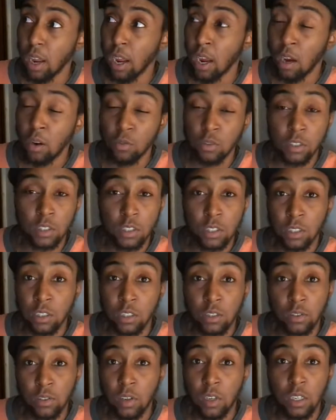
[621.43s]
I was just
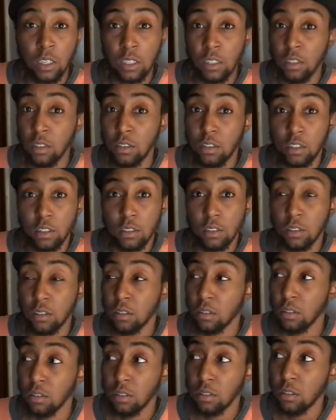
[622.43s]
literally
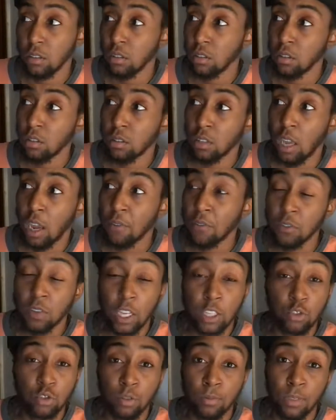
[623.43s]
just, I felt
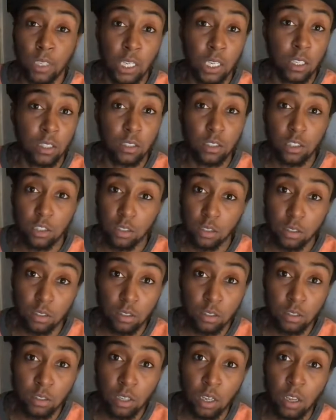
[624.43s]
like Triple H.
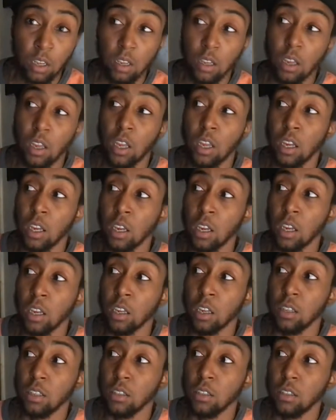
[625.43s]

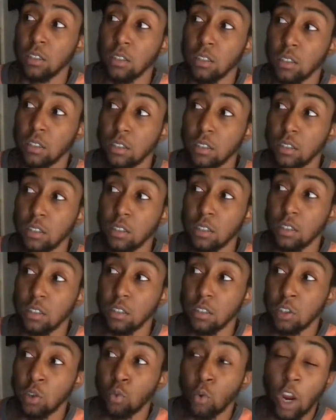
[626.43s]
And
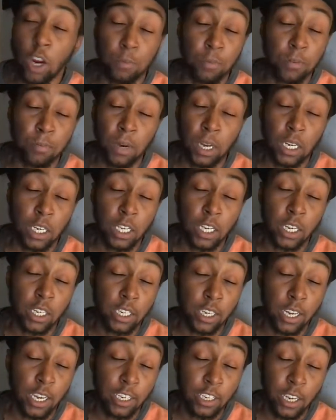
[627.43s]
The Rock put my leg in
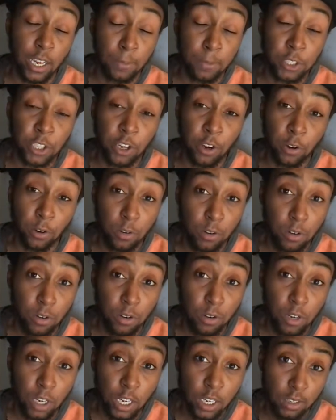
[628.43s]
a goddamn chair
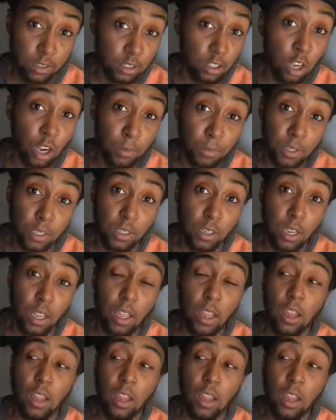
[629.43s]
and stomped it.